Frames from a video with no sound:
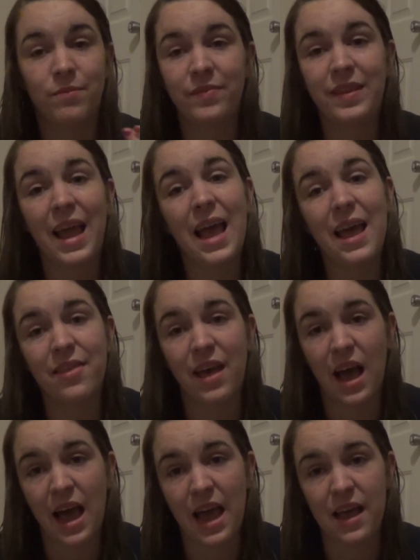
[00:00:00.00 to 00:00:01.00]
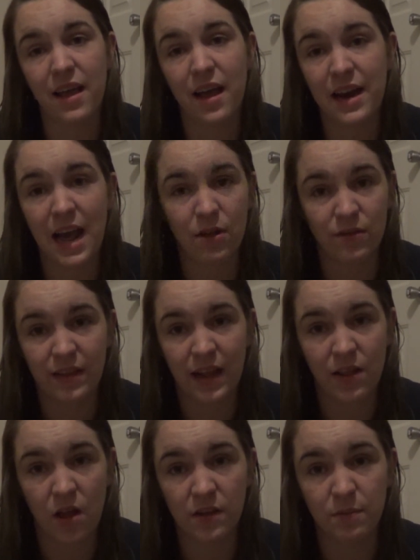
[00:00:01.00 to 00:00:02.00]
day that I announced that I
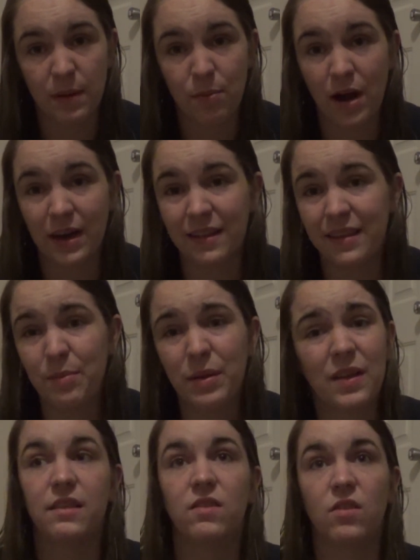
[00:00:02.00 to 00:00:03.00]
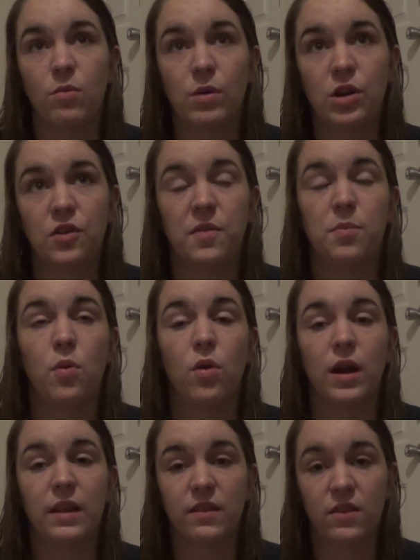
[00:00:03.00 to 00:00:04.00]
lost my pregnancy, because it's so much
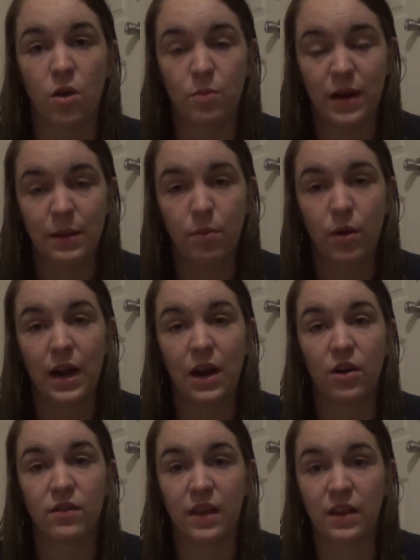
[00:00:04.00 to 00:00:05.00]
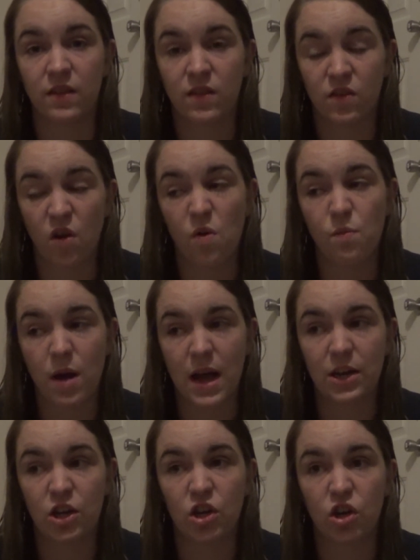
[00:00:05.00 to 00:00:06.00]
support and so many prayers and so
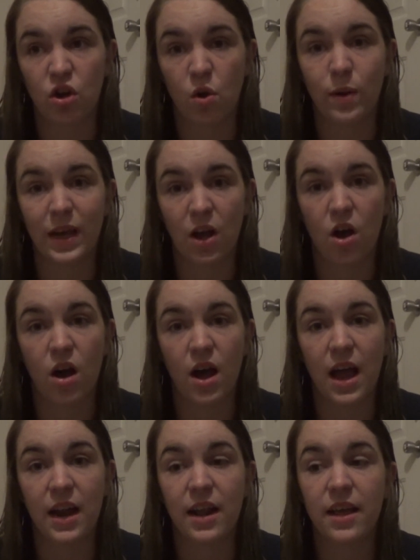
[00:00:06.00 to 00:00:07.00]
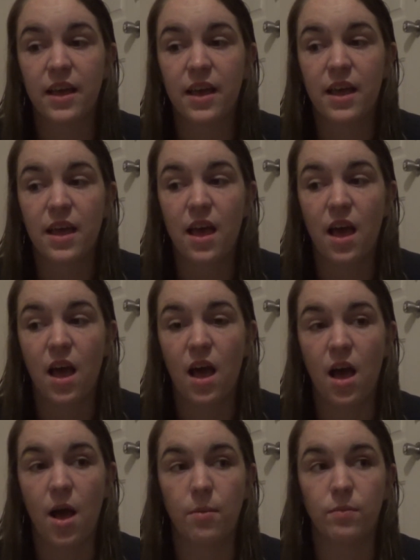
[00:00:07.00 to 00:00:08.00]
much going on,
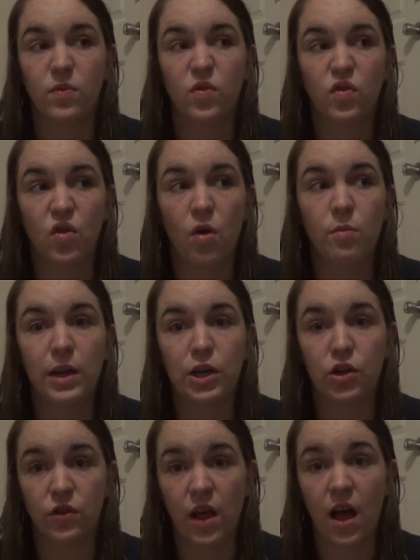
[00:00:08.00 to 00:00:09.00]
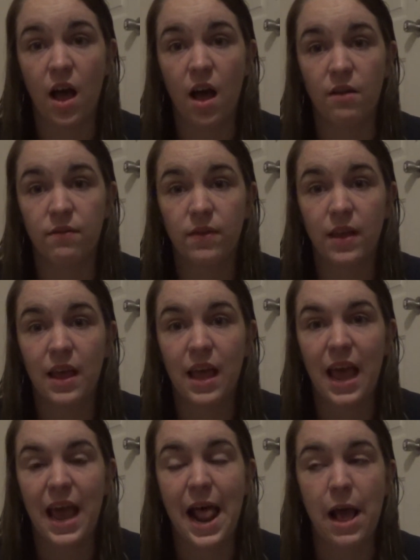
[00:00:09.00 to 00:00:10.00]
so much love,
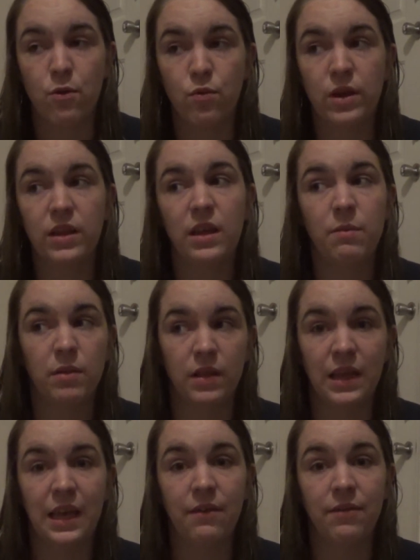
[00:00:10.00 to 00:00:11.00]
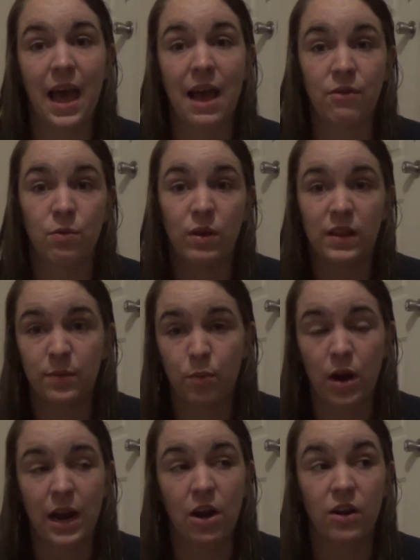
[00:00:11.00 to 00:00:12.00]
and I really believe that everyone's
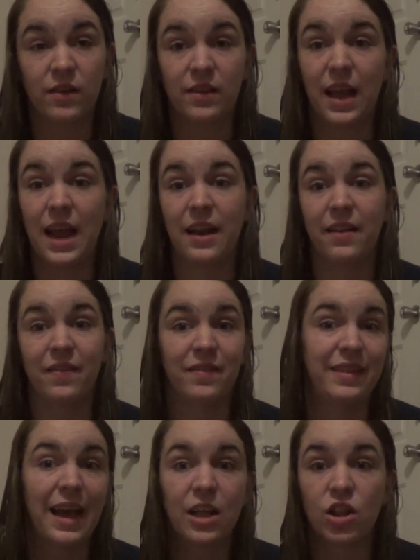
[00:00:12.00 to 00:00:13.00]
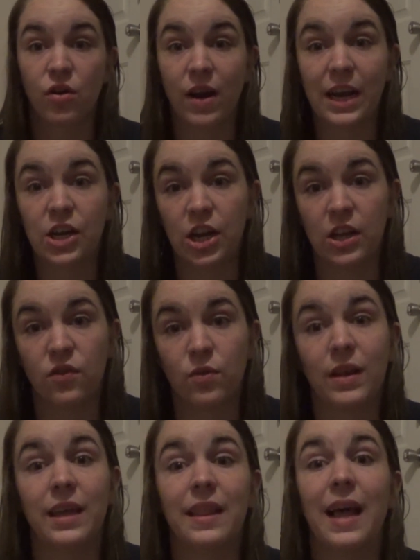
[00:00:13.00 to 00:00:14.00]
prayers and declarations
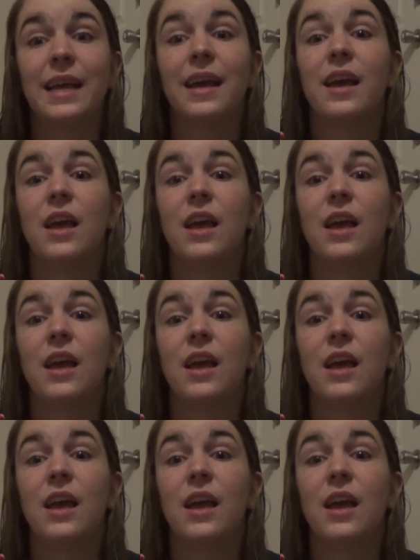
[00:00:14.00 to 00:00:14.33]
really, like,